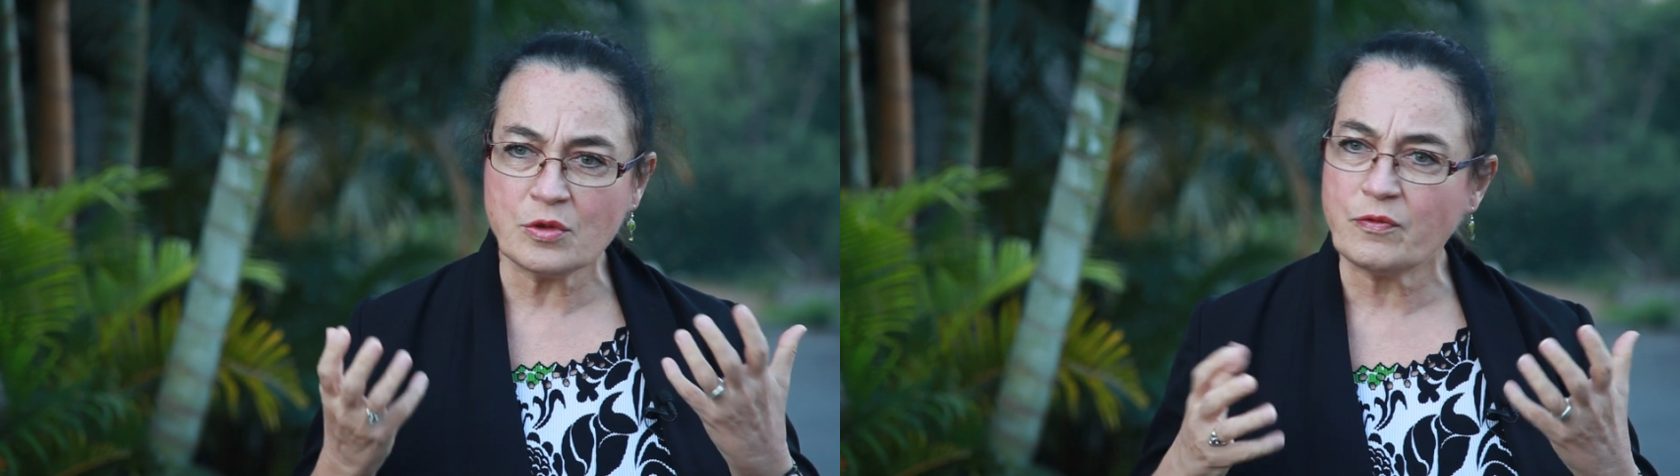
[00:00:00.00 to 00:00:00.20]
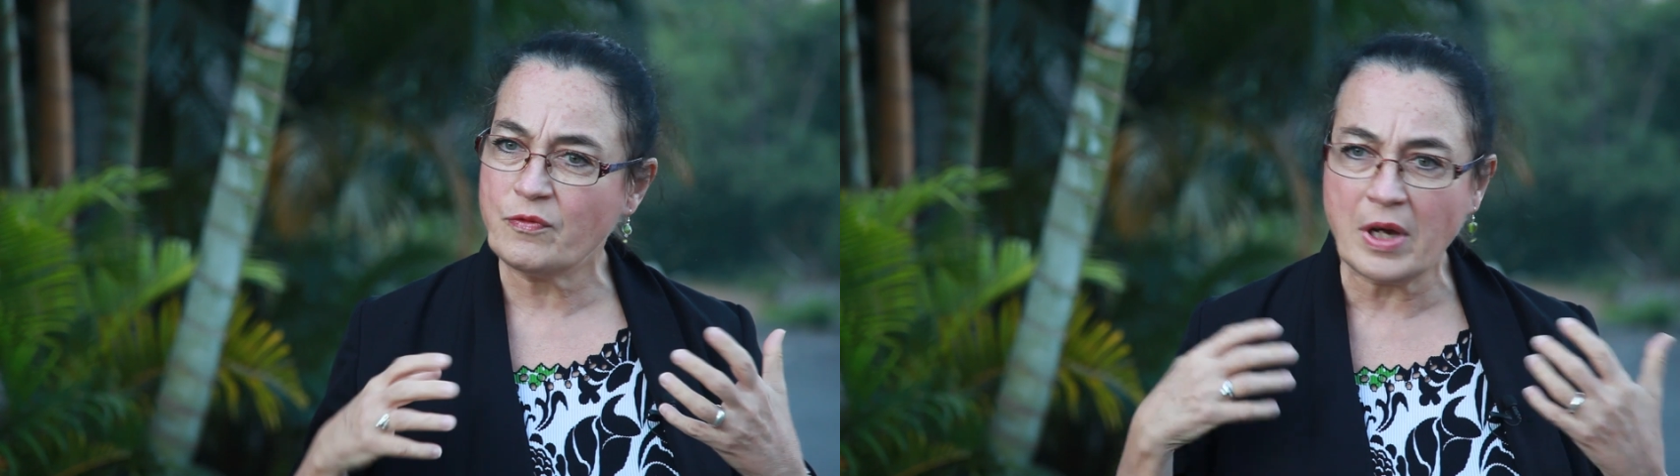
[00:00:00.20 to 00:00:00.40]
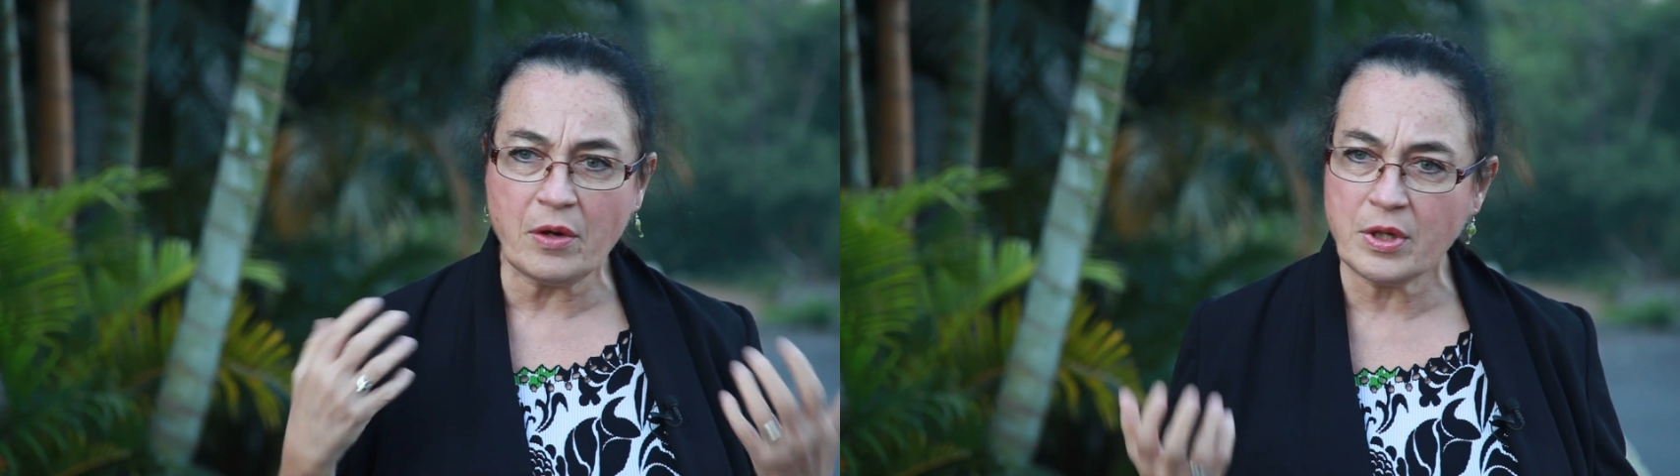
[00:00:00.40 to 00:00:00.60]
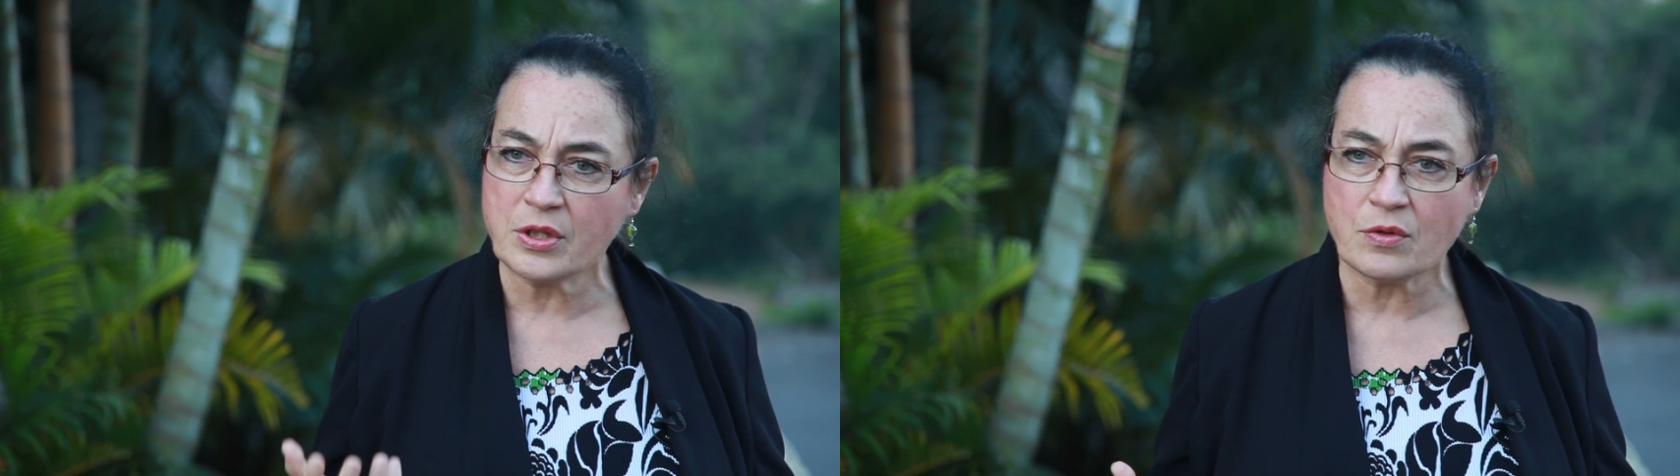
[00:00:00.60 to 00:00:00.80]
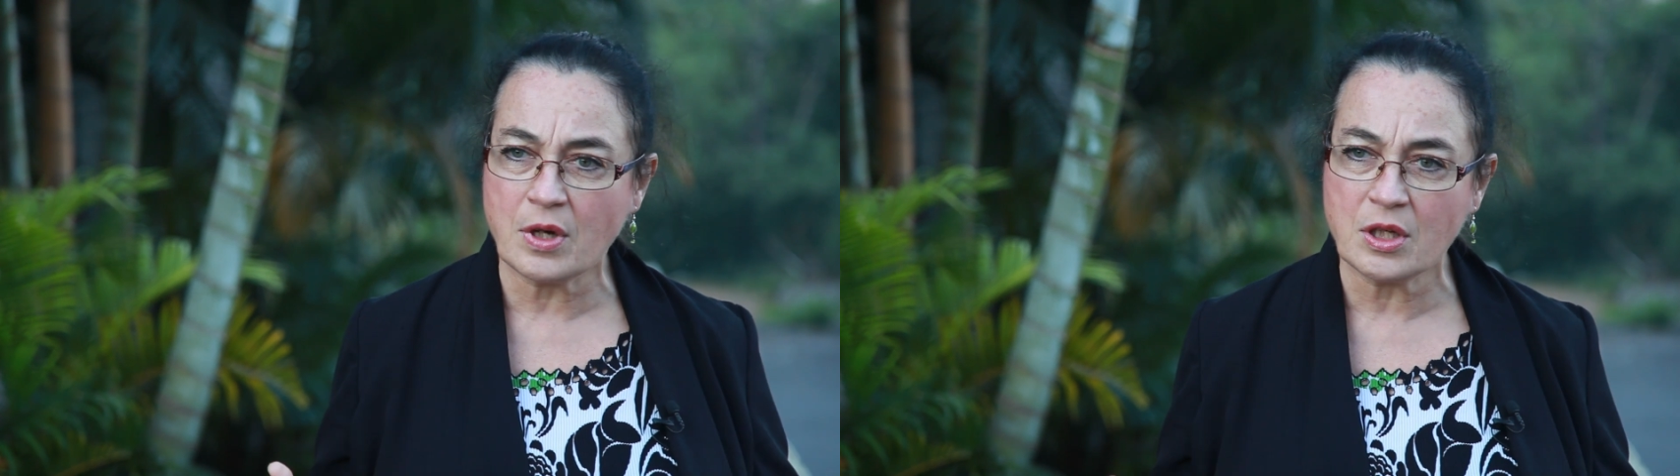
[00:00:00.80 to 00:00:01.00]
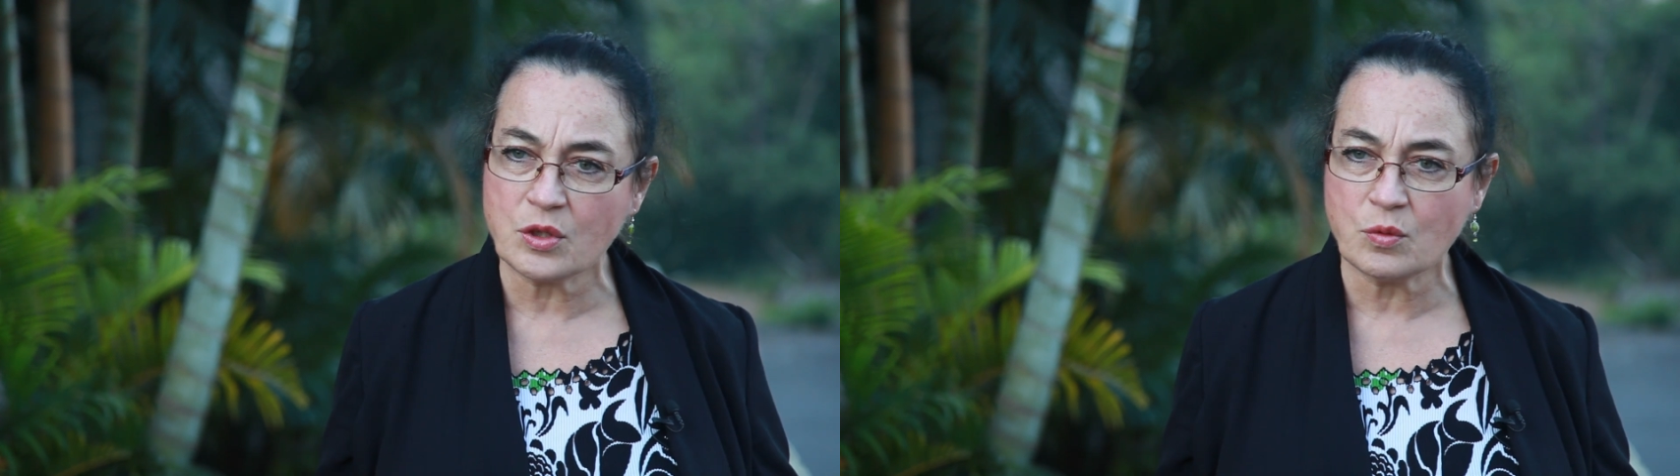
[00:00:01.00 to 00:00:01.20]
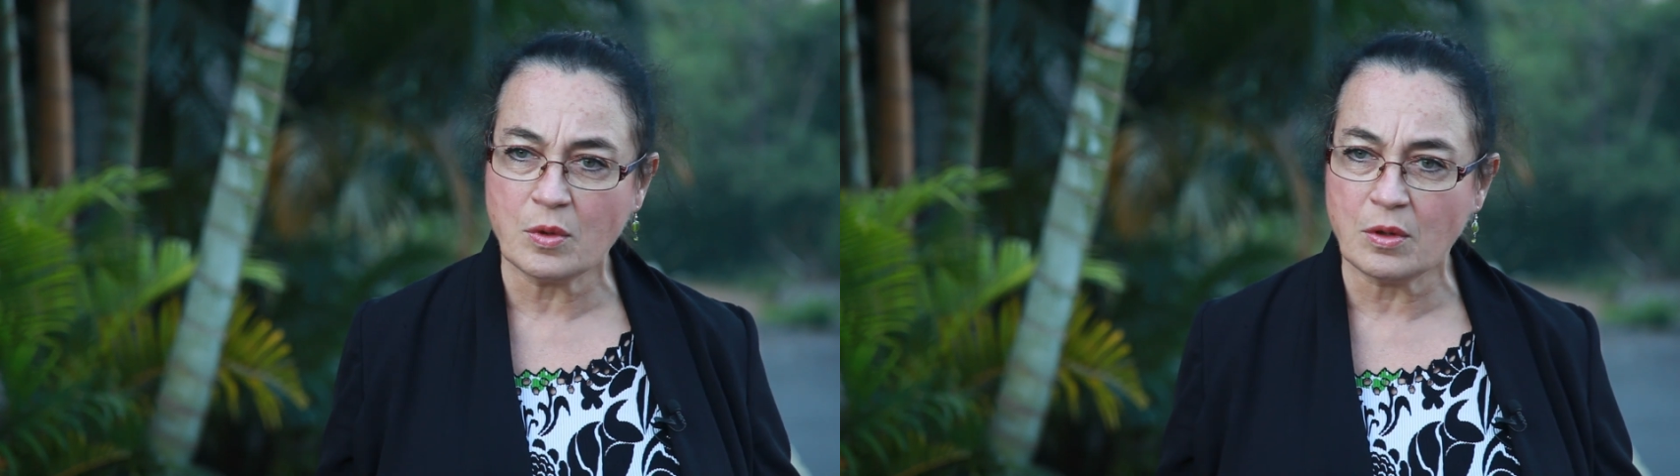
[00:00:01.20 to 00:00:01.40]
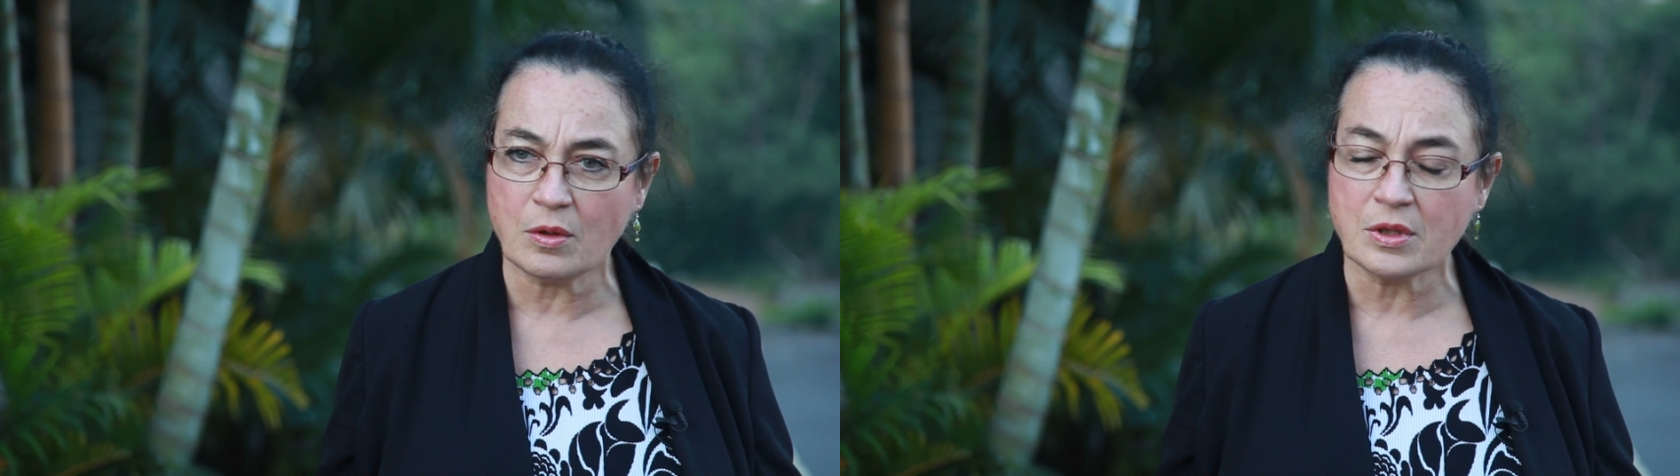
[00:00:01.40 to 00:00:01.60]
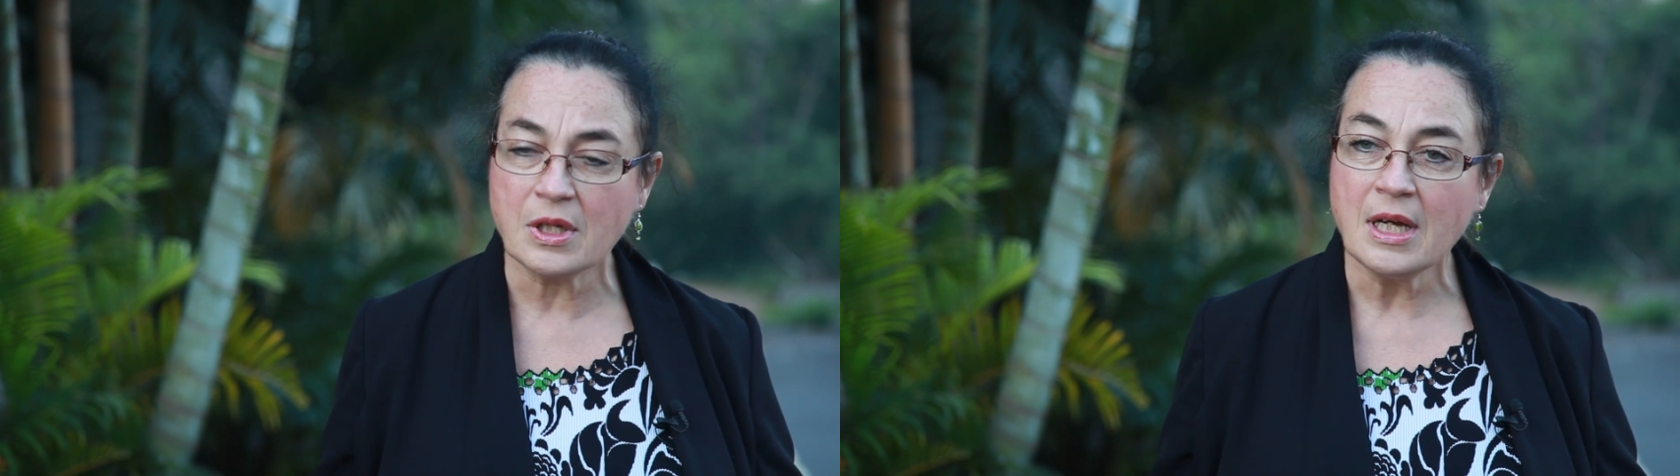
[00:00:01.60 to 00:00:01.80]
very strange world.